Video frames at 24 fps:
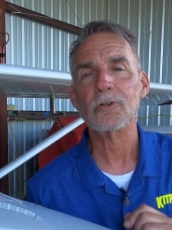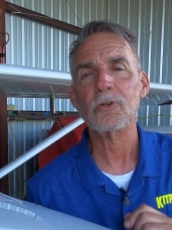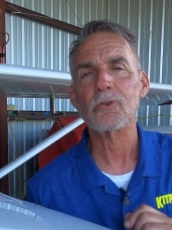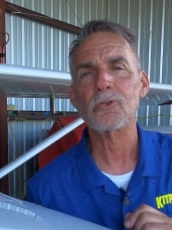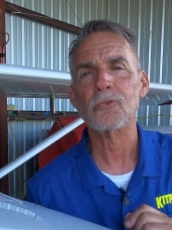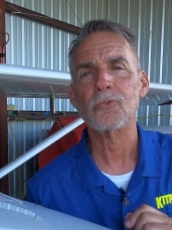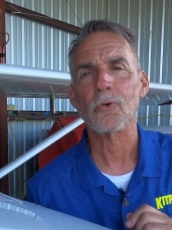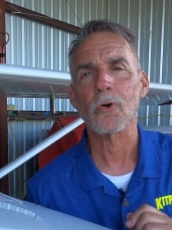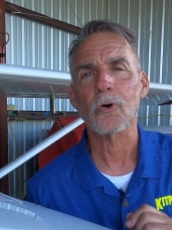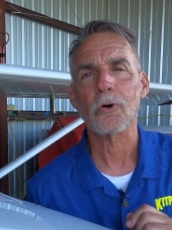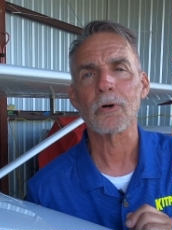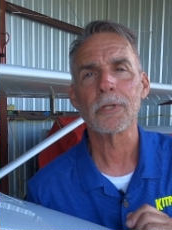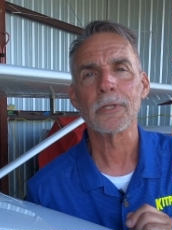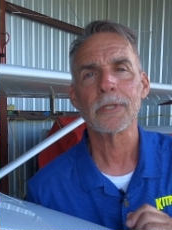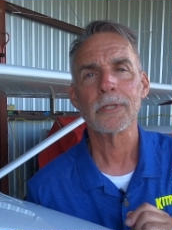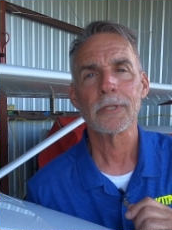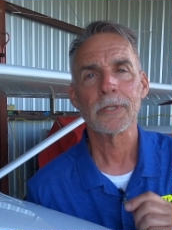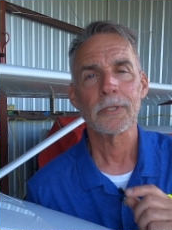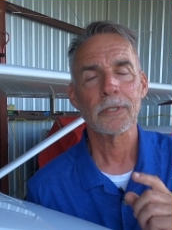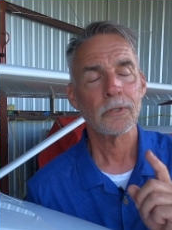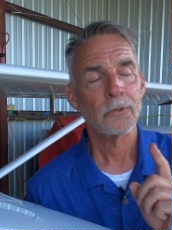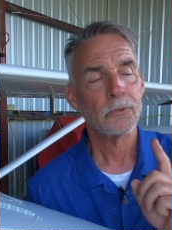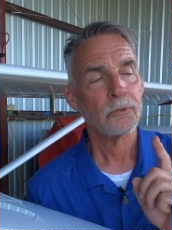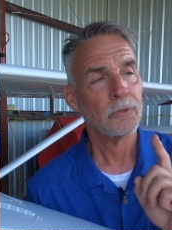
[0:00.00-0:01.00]
useful.
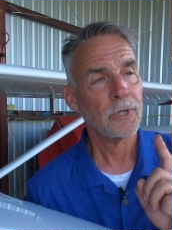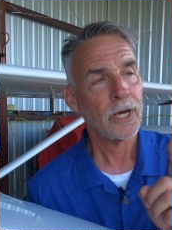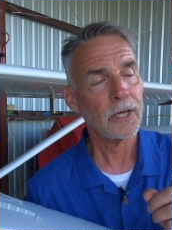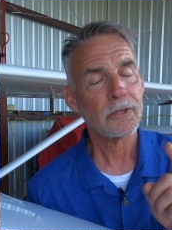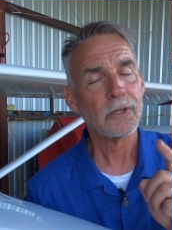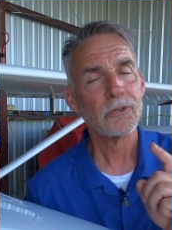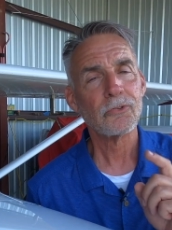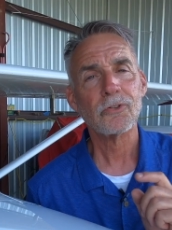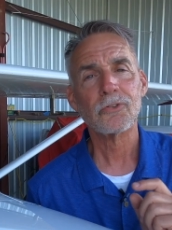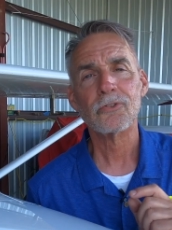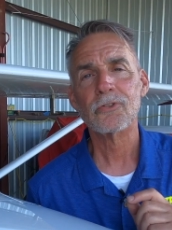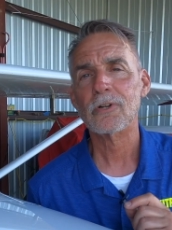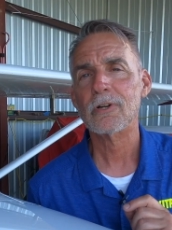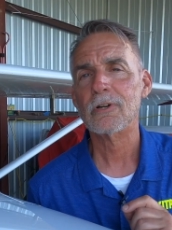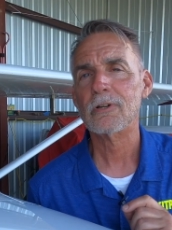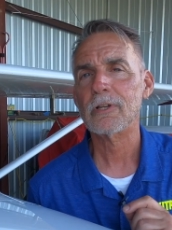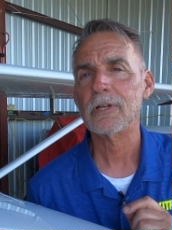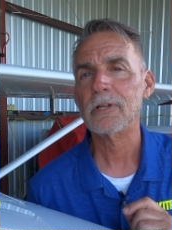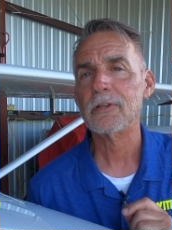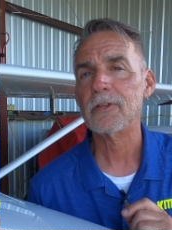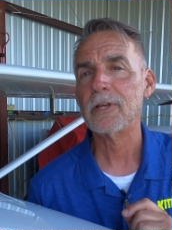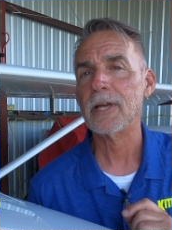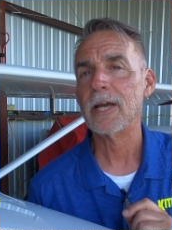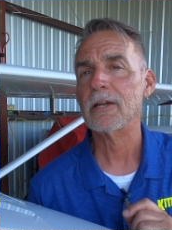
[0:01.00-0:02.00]
Not
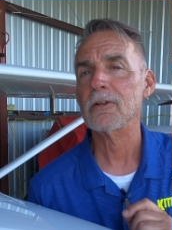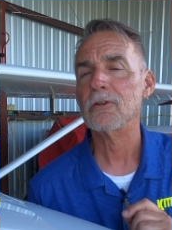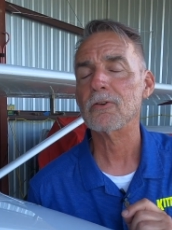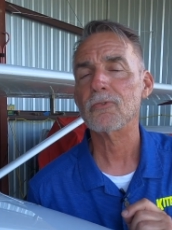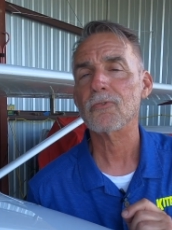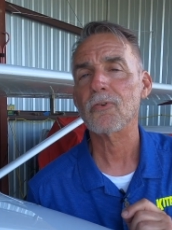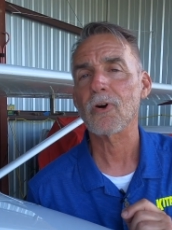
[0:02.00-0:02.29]
necessarily the end of